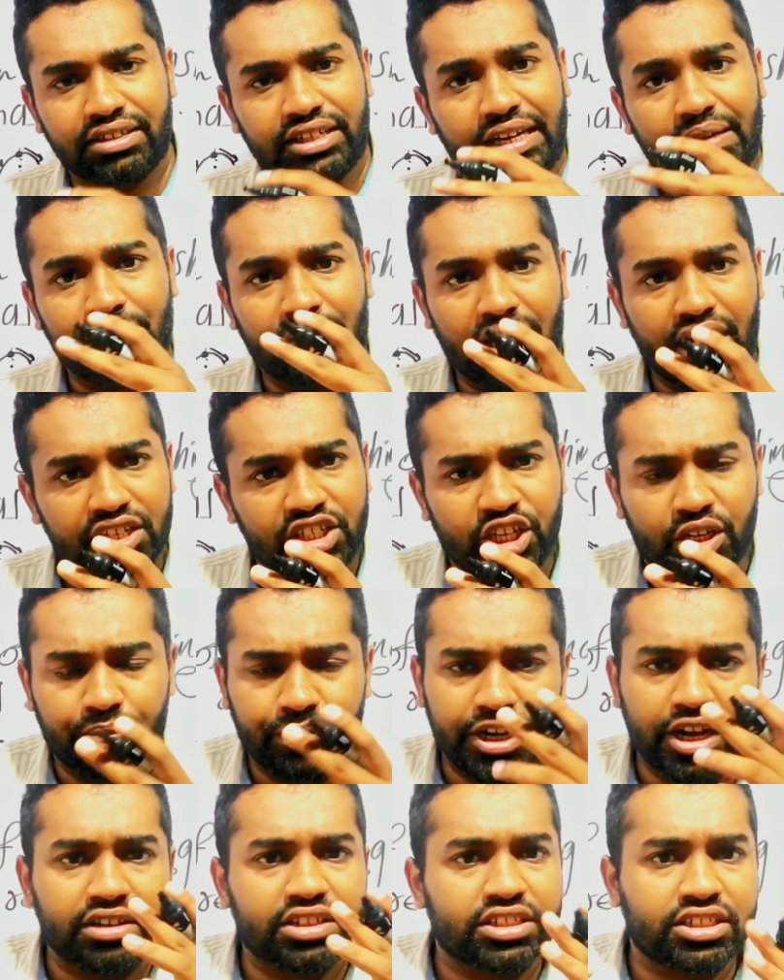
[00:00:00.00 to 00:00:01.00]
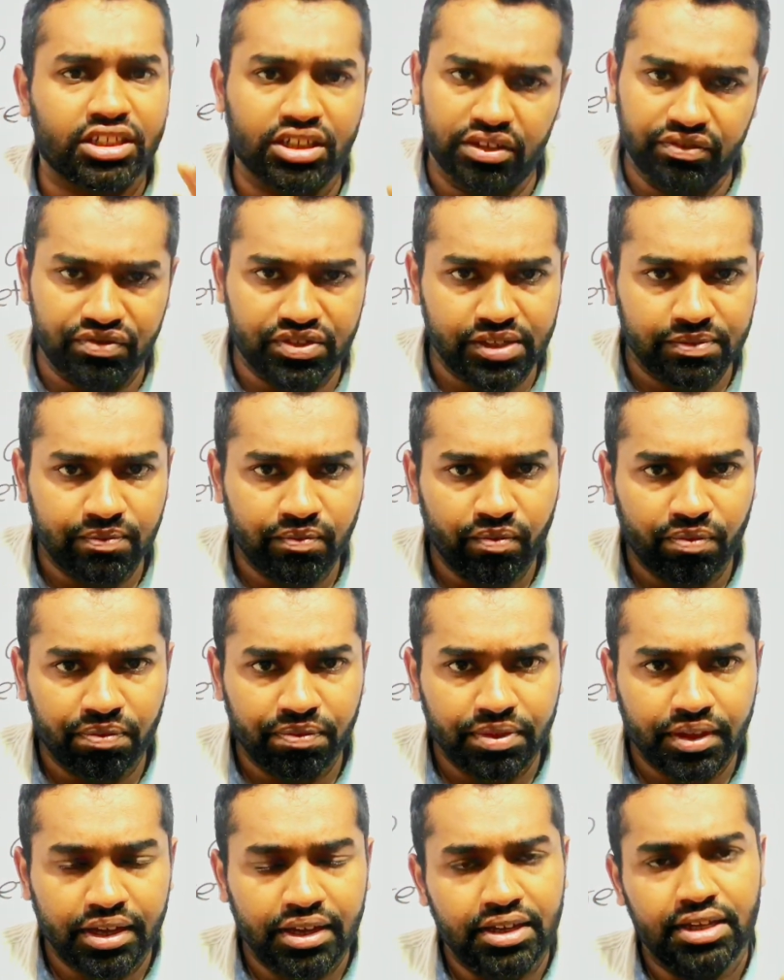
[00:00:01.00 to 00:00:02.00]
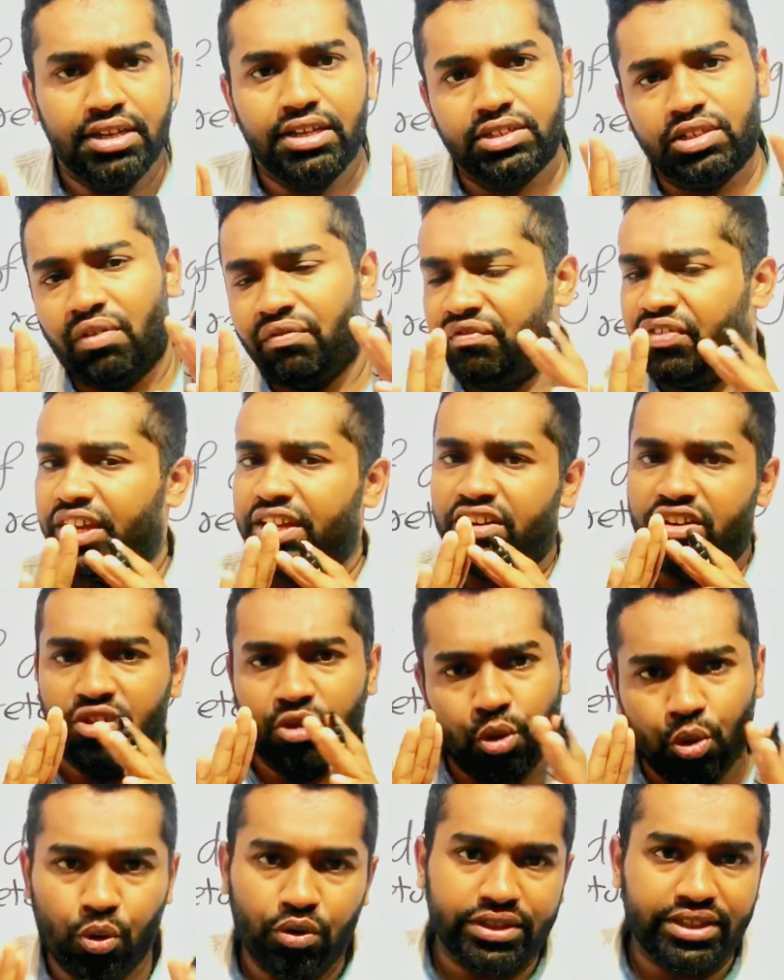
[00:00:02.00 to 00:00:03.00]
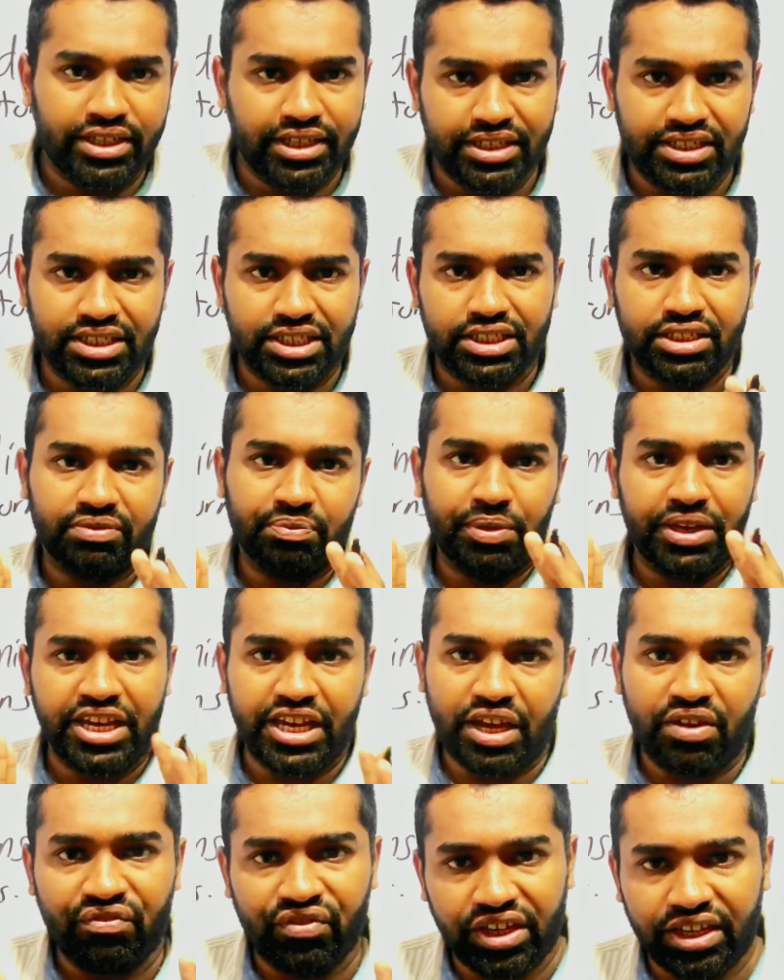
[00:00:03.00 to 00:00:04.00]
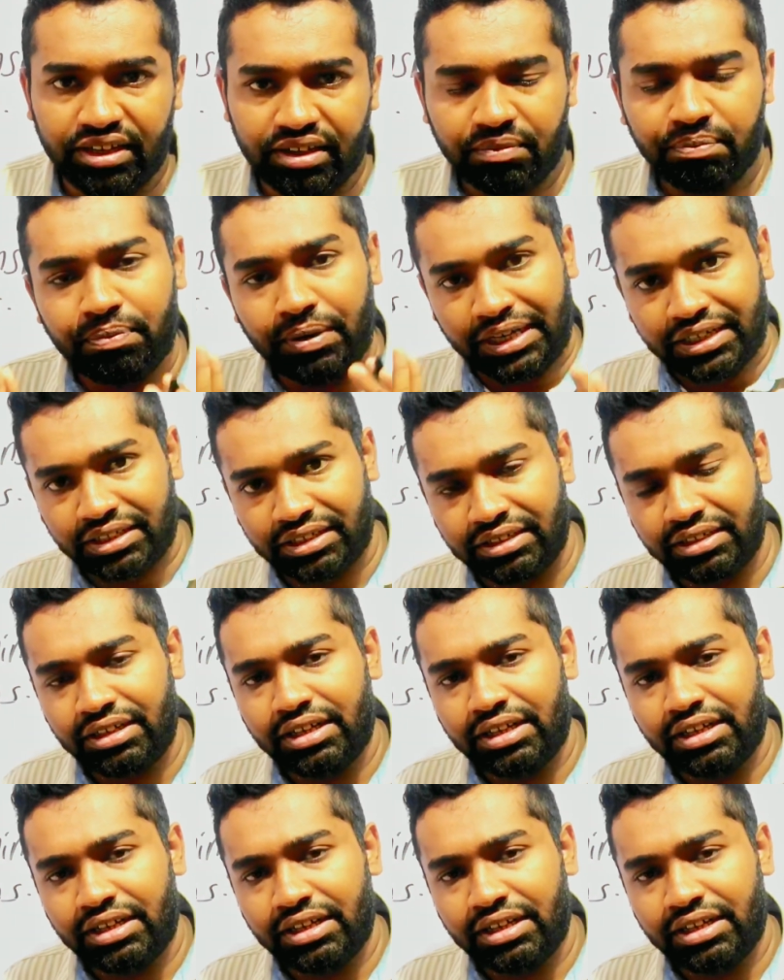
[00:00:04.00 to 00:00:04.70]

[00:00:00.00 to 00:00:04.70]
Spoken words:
and marginal product curves. So we know this behavior, but